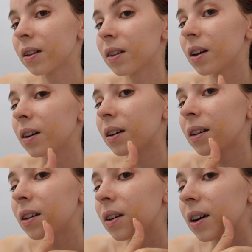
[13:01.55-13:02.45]
Look,
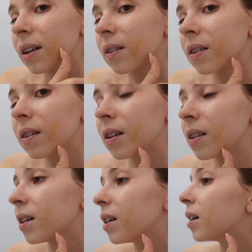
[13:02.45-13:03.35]
you guys can see
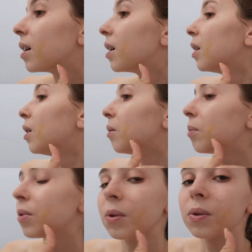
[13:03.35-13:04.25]
the
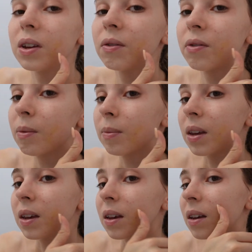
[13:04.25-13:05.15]
bruising from
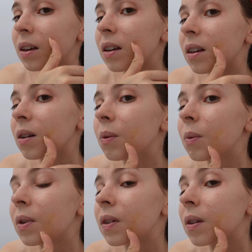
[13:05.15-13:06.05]
the
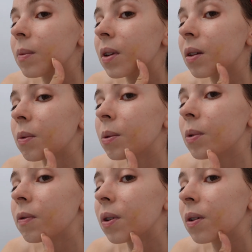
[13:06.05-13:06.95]
wisdom teeth
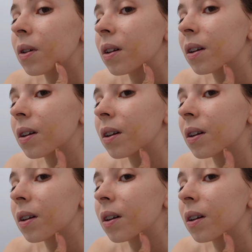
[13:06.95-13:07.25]
removal.